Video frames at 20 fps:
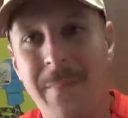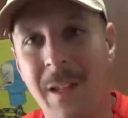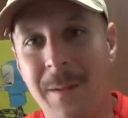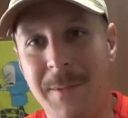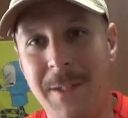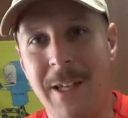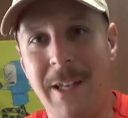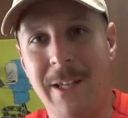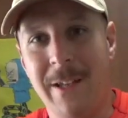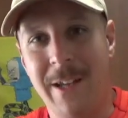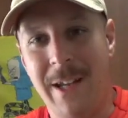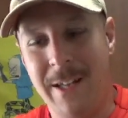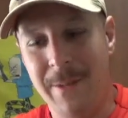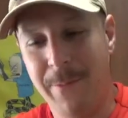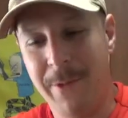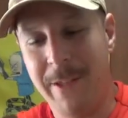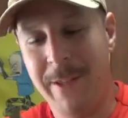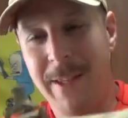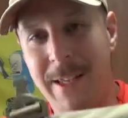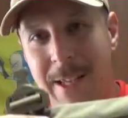I'm telling you guys,
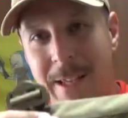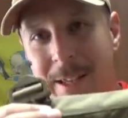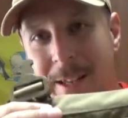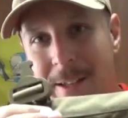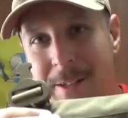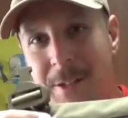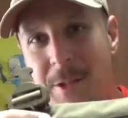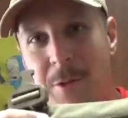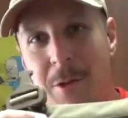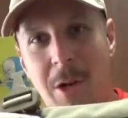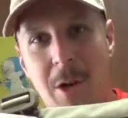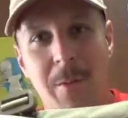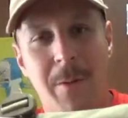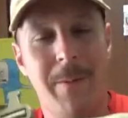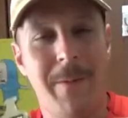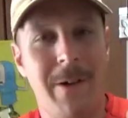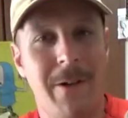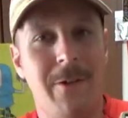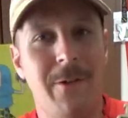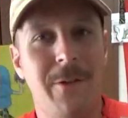putting the two Cobra
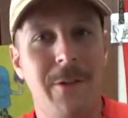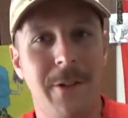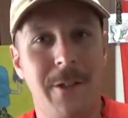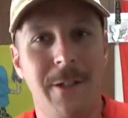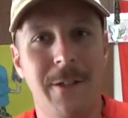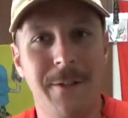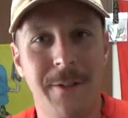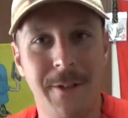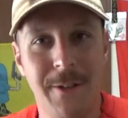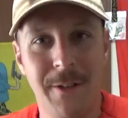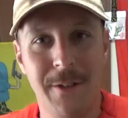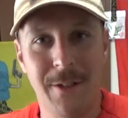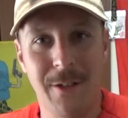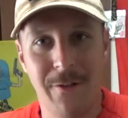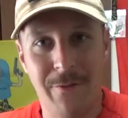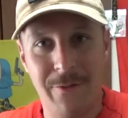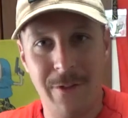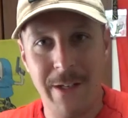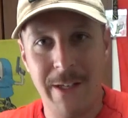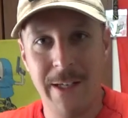buckles is a
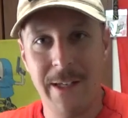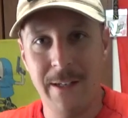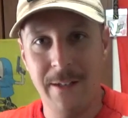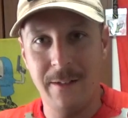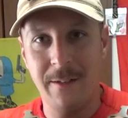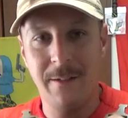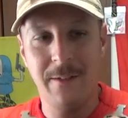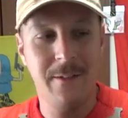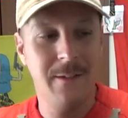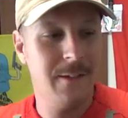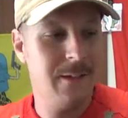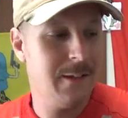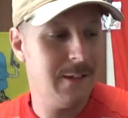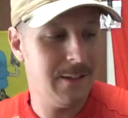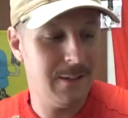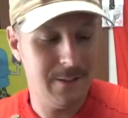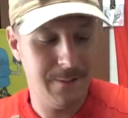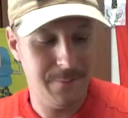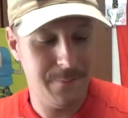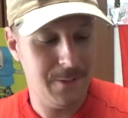freaking
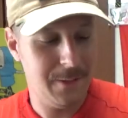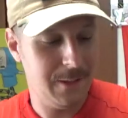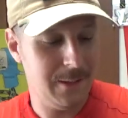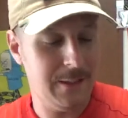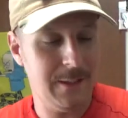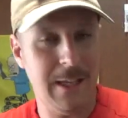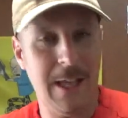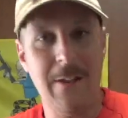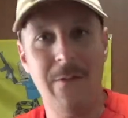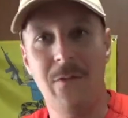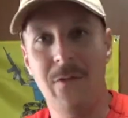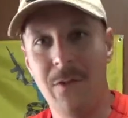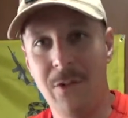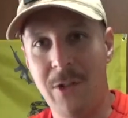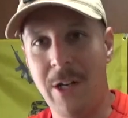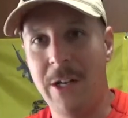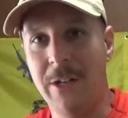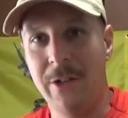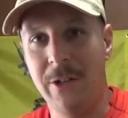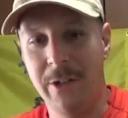life
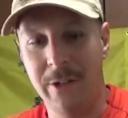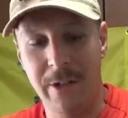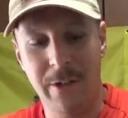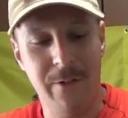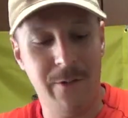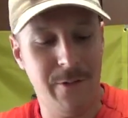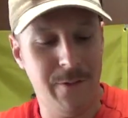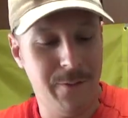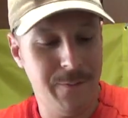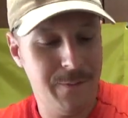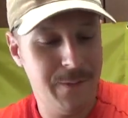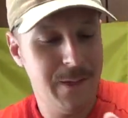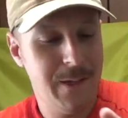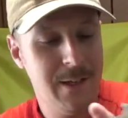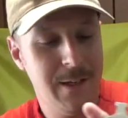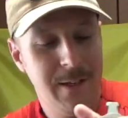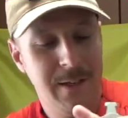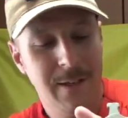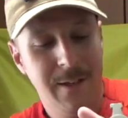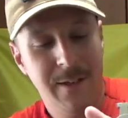changer. It'll
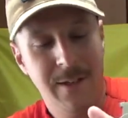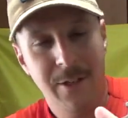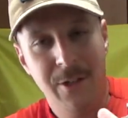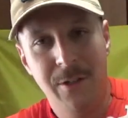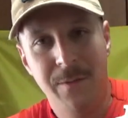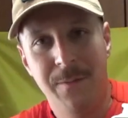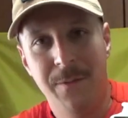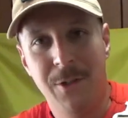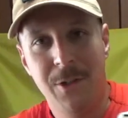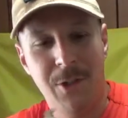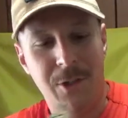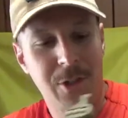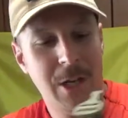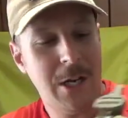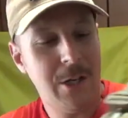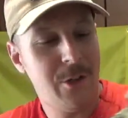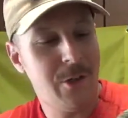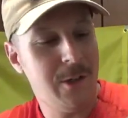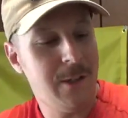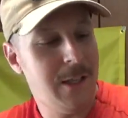
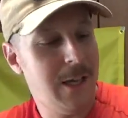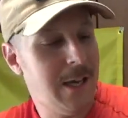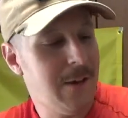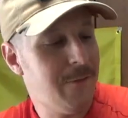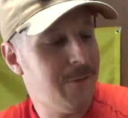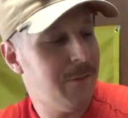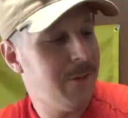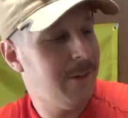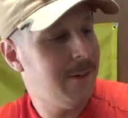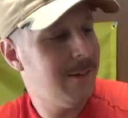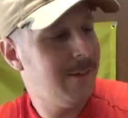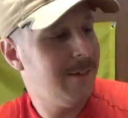change your life,